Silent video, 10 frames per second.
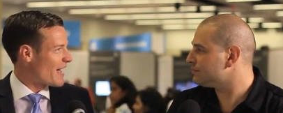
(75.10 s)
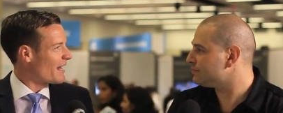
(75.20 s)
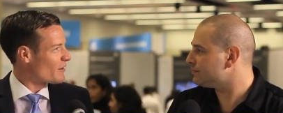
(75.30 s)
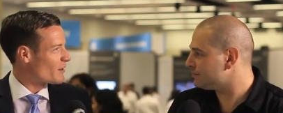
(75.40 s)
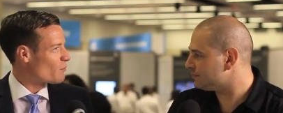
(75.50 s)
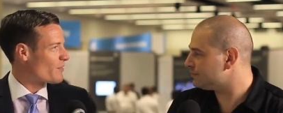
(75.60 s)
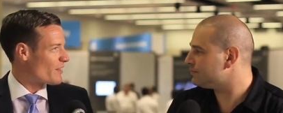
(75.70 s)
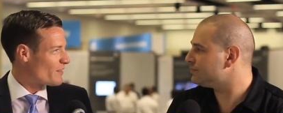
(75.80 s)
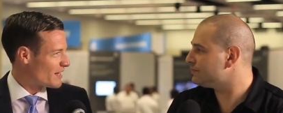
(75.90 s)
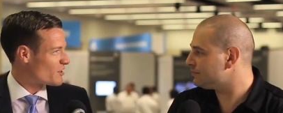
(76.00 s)
Speaker 1: that
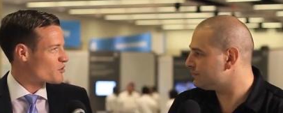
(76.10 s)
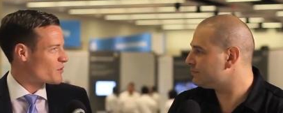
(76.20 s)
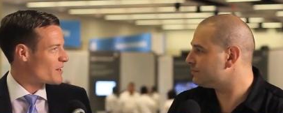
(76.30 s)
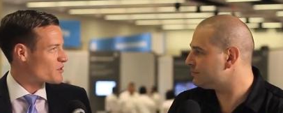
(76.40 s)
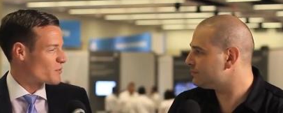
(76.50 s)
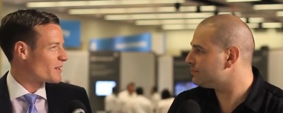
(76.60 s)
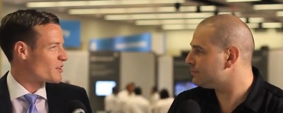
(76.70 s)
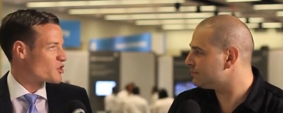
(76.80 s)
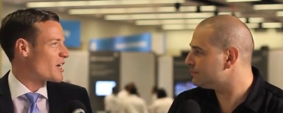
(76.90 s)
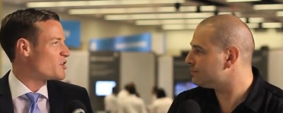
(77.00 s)
within mm-hmm. the industry is
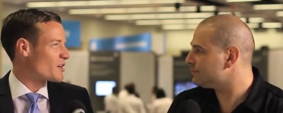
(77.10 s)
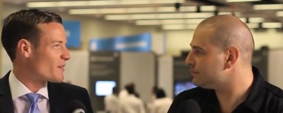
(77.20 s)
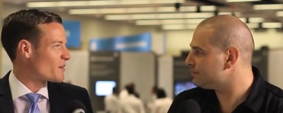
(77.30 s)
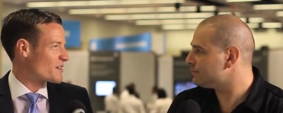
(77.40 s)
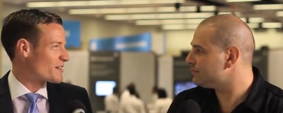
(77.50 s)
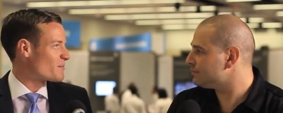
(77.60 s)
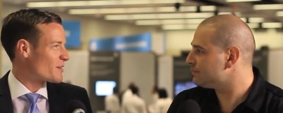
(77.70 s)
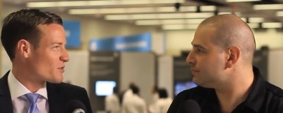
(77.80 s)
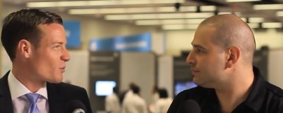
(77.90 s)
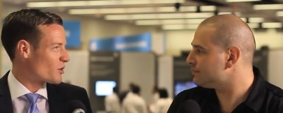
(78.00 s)
really changing their
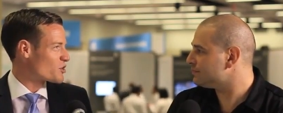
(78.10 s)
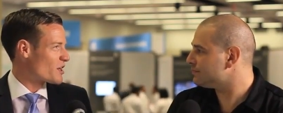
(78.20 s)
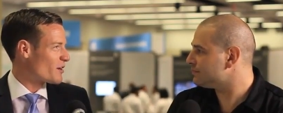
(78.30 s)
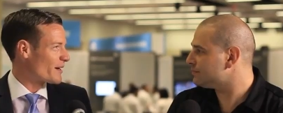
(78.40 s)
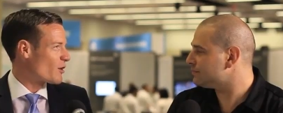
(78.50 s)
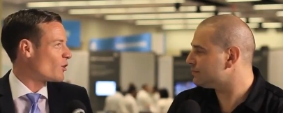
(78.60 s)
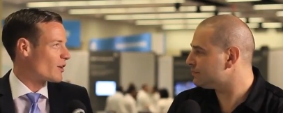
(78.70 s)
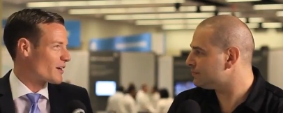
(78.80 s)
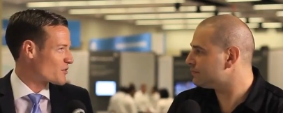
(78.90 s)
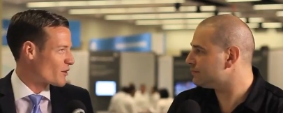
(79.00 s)
sentiment towards sharing
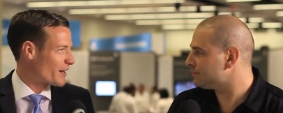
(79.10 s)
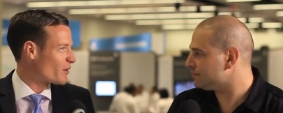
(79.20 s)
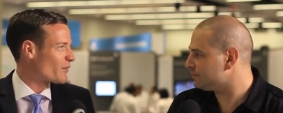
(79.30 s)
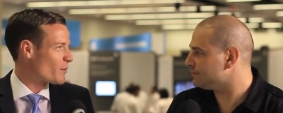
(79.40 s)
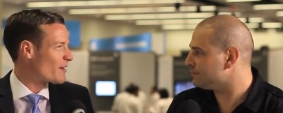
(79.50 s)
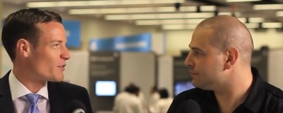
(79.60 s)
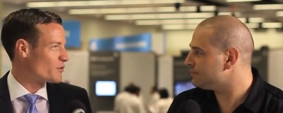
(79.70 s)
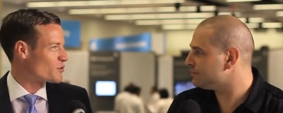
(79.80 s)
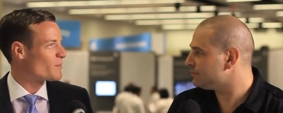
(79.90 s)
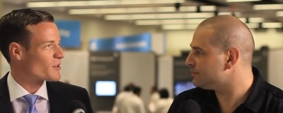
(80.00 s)
all on its own. I don't think we mm-hmm. have to
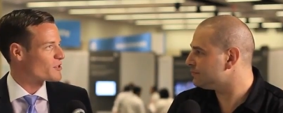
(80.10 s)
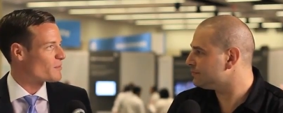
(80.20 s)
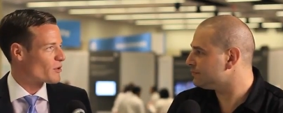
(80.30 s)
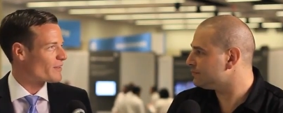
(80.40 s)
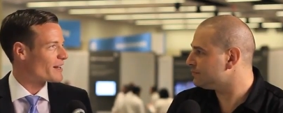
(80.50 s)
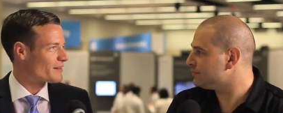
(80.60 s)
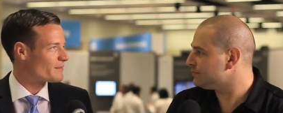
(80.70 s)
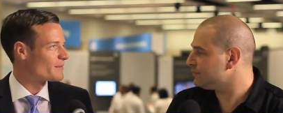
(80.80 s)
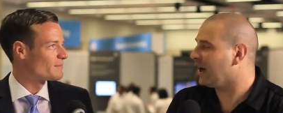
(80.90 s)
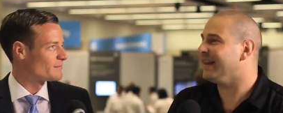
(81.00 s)
do too much to motivate it.
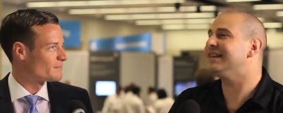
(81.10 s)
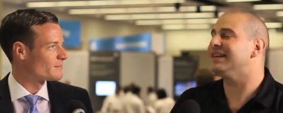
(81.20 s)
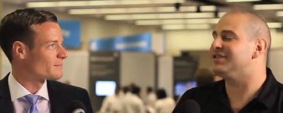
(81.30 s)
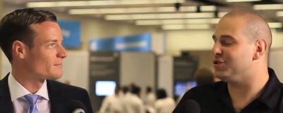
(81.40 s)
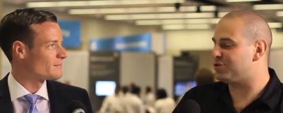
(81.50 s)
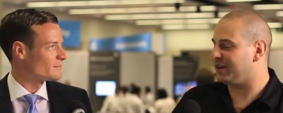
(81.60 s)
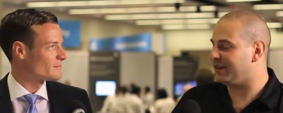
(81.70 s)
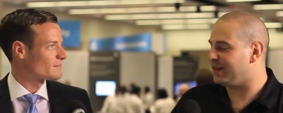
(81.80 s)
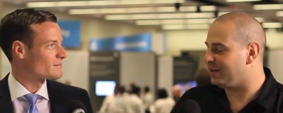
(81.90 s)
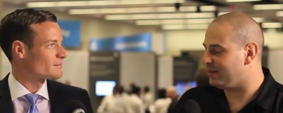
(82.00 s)
Speaker 2: I think that's
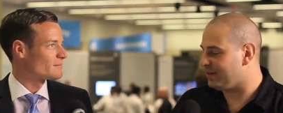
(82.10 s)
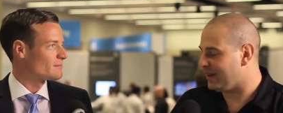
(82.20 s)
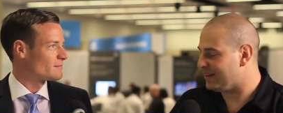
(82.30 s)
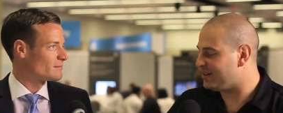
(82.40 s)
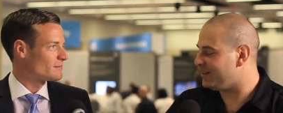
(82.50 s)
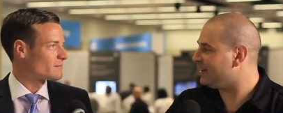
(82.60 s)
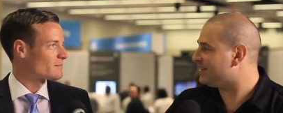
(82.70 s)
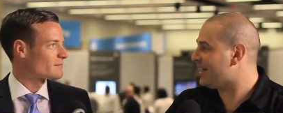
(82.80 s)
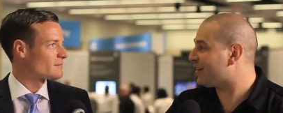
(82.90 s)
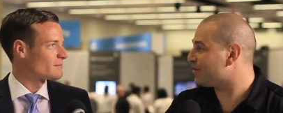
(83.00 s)
interesting that they see the
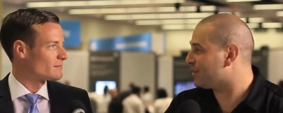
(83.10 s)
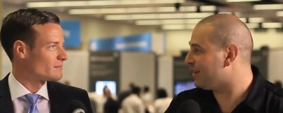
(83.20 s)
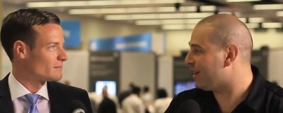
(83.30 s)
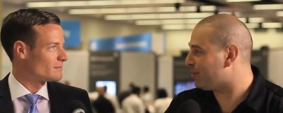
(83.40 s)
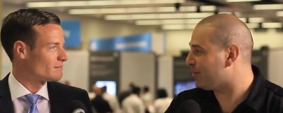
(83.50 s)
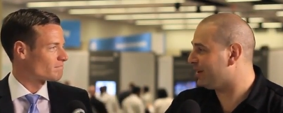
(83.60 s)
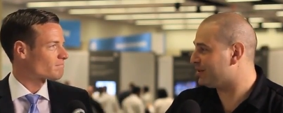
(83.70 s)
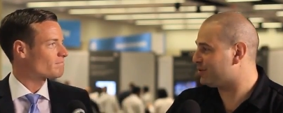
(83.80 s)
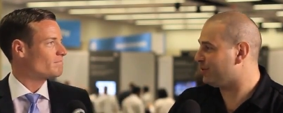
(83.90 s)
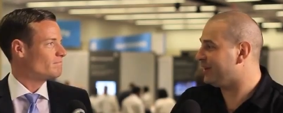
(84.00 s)
attackers
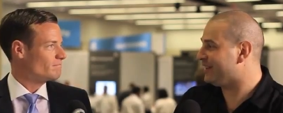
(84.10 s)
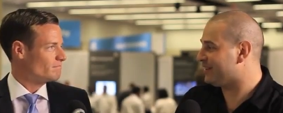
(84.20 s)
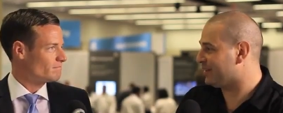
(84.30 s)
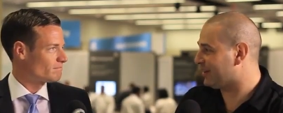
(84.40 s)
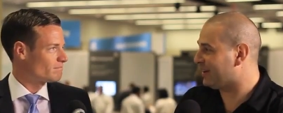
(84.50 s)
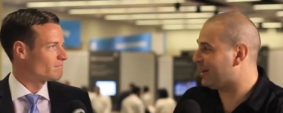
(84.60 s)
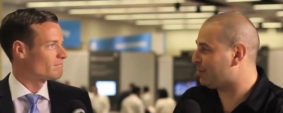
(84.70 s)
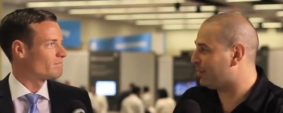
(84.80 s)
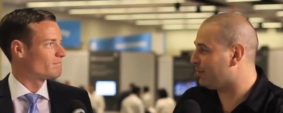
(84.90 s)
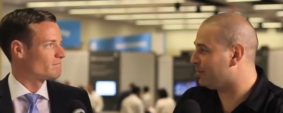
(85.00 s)
collaborating, so we need to
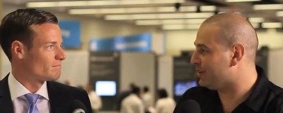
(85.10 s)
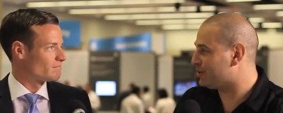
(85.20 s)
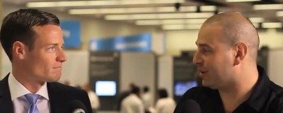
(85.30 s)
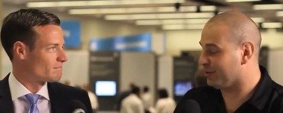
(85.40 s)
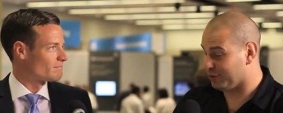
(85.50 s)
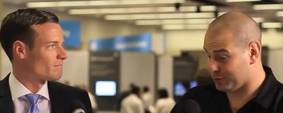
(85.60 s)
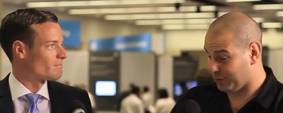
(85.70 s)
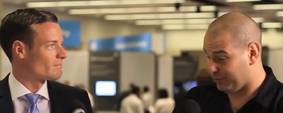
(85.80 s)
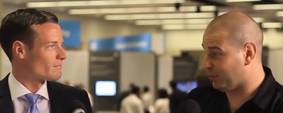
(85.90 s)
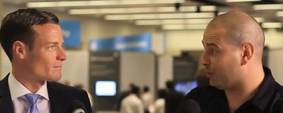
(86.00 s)
collaborate with each other, whereas
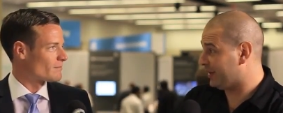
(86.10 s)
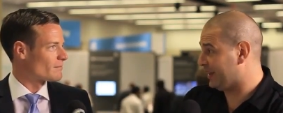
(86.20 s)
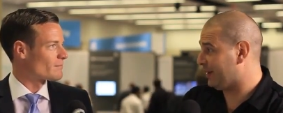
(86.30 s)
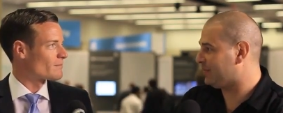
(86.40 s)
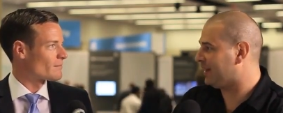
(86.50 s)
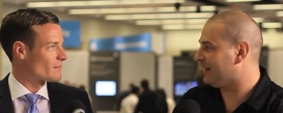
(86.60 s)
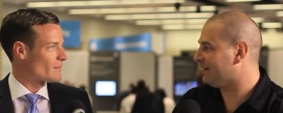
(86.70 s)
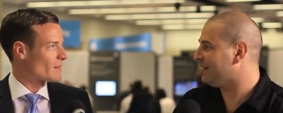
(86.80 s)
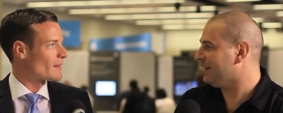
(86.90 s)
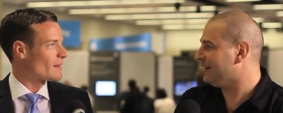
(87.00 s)
before we kept that